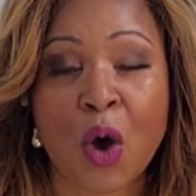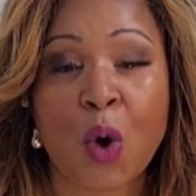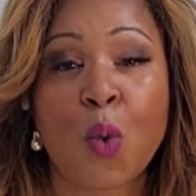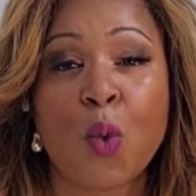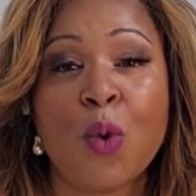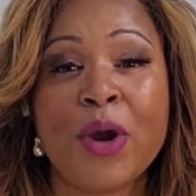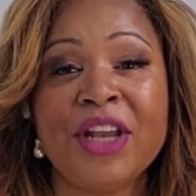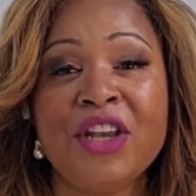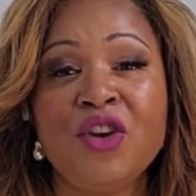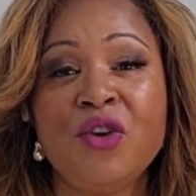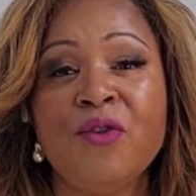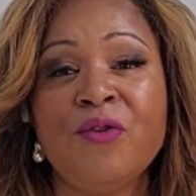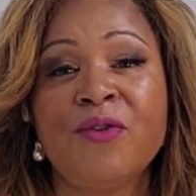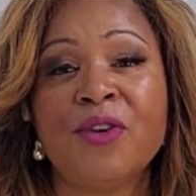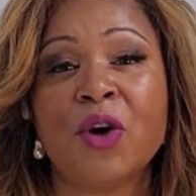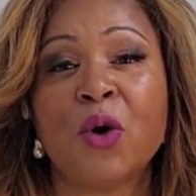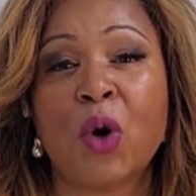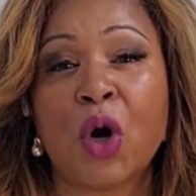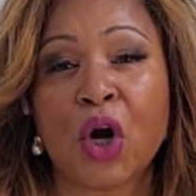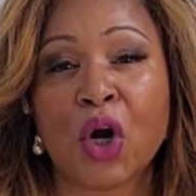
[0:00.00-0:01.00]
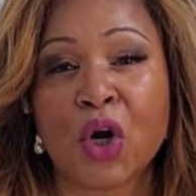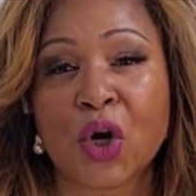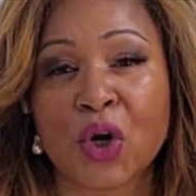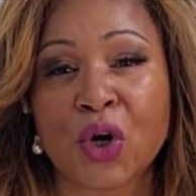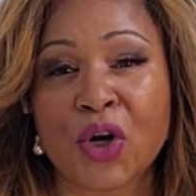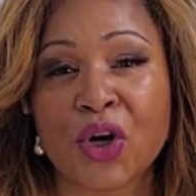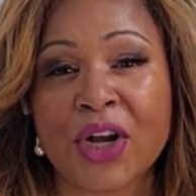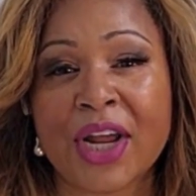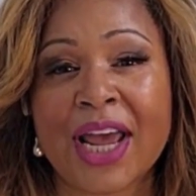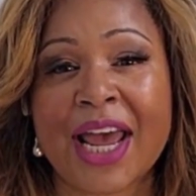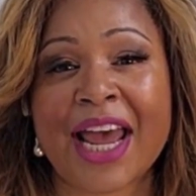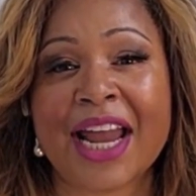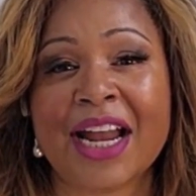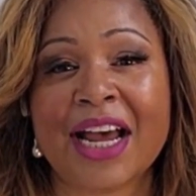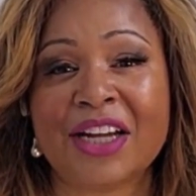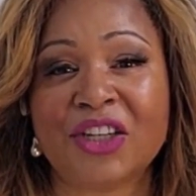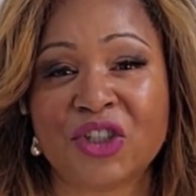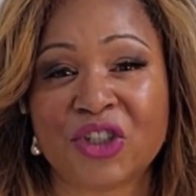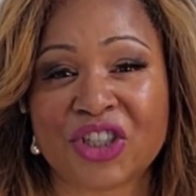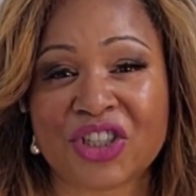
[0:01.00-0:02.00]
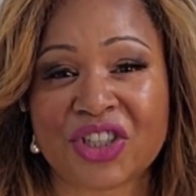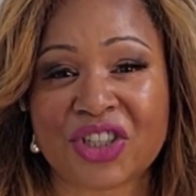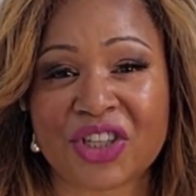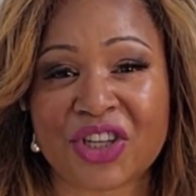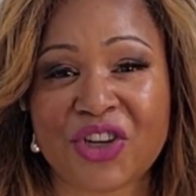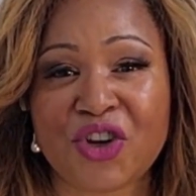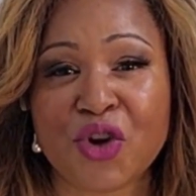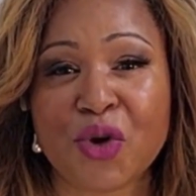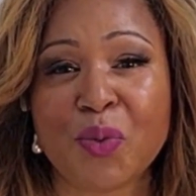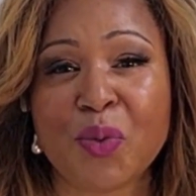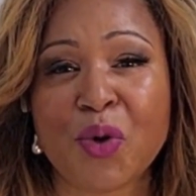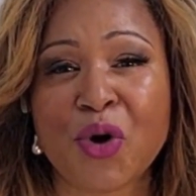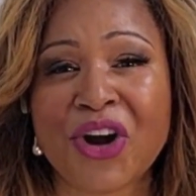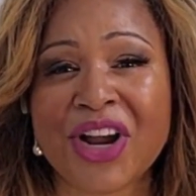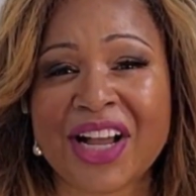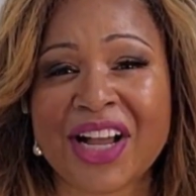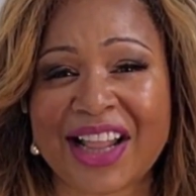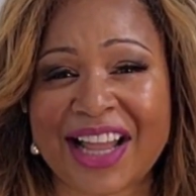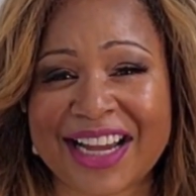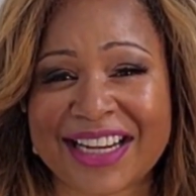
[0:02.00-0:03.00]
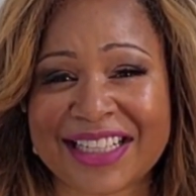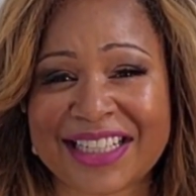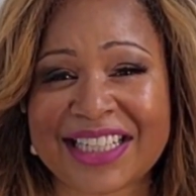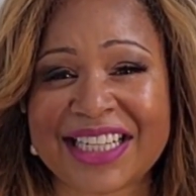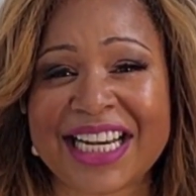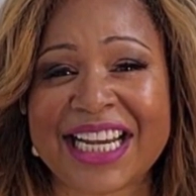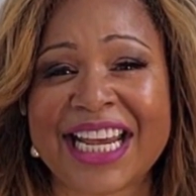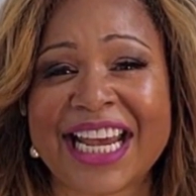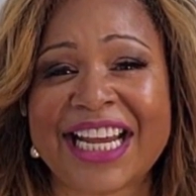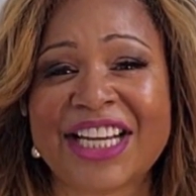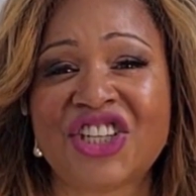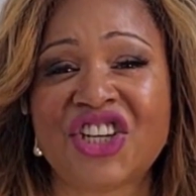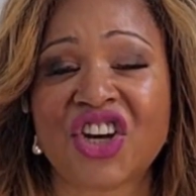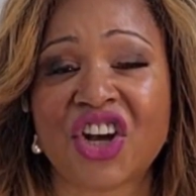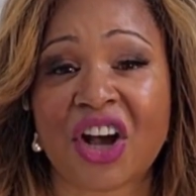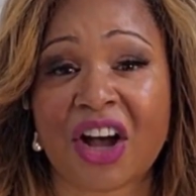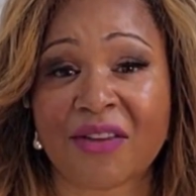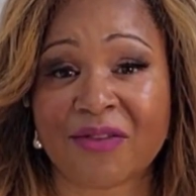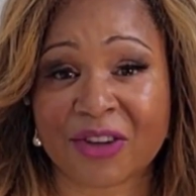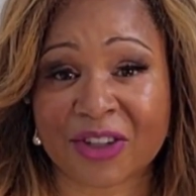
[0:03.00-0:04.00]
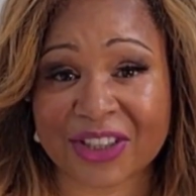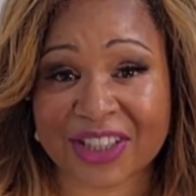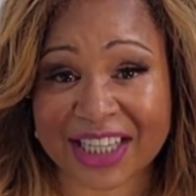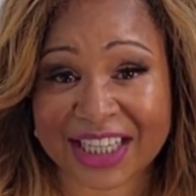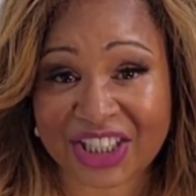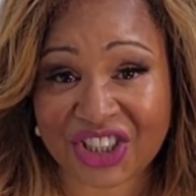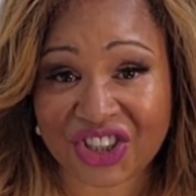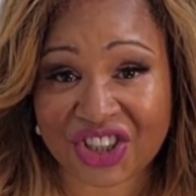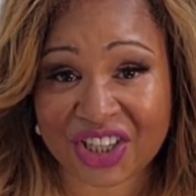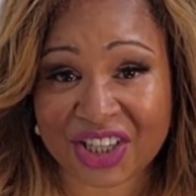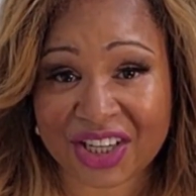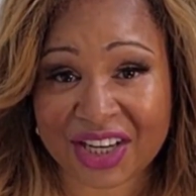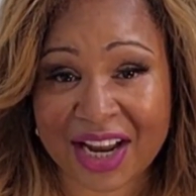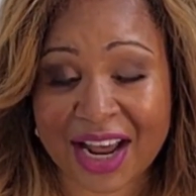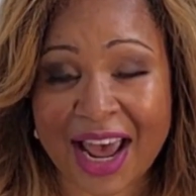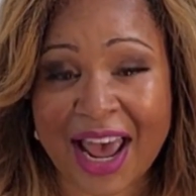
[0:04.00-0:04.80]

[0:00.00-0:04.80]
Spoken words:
When you feel heard and understood, you're more inclined to engage in conversation